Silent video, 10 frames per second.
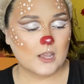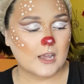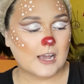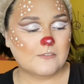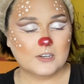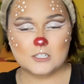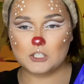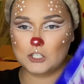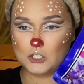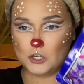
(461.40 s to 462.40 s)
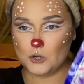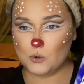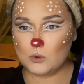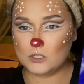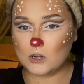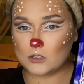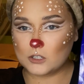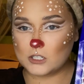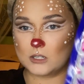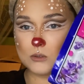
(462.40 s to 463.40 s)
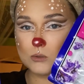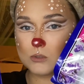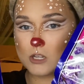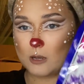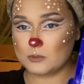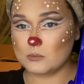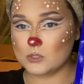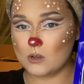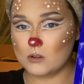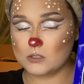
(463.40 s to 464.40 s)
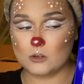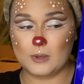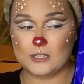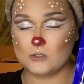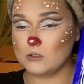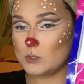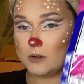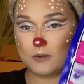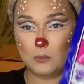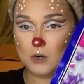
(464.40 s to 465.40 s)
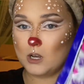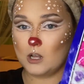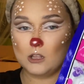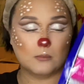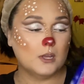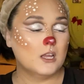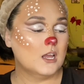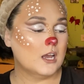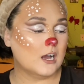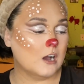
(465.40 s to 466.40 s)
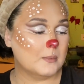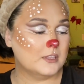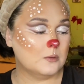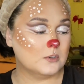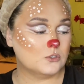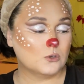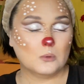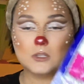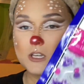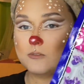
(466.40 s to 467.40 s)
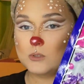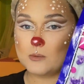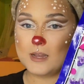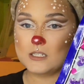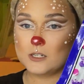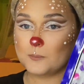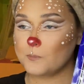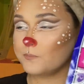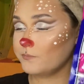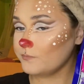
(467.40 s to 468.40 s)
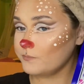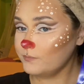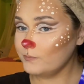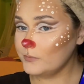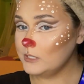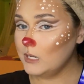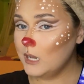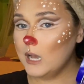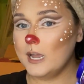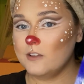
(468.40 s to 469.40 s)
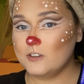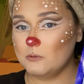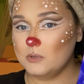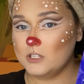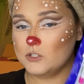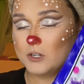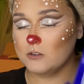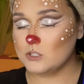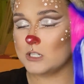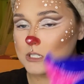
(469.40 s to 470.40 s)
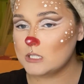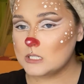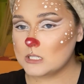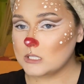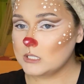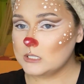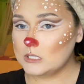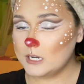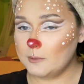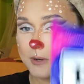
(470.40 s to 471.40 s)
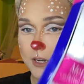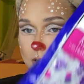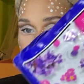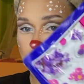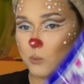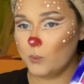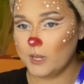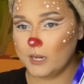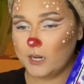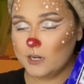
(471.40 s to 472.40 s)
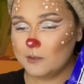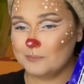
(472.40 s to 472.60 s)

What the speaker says: I finished 2 Dr. Teal's Epsom salts, or bath salts, whatever you want to call them. The menstrual relief was amazing. I have endometriosis. I'm an endo queen.